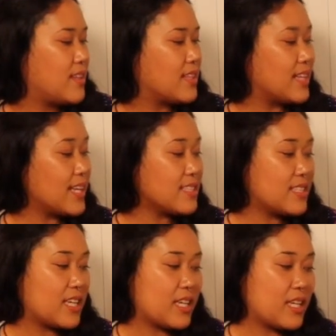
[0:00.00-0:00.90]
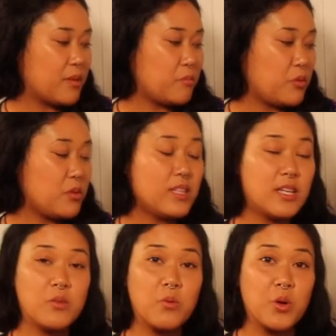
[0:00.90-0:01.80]
The next day, Miu
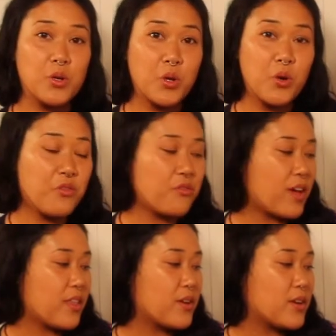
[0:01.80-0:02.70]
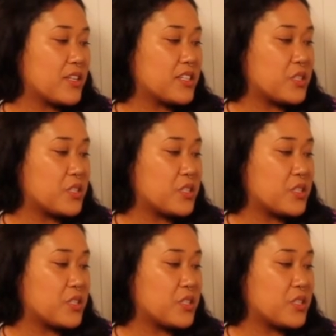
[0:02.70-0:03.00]
Lan wore no feathers,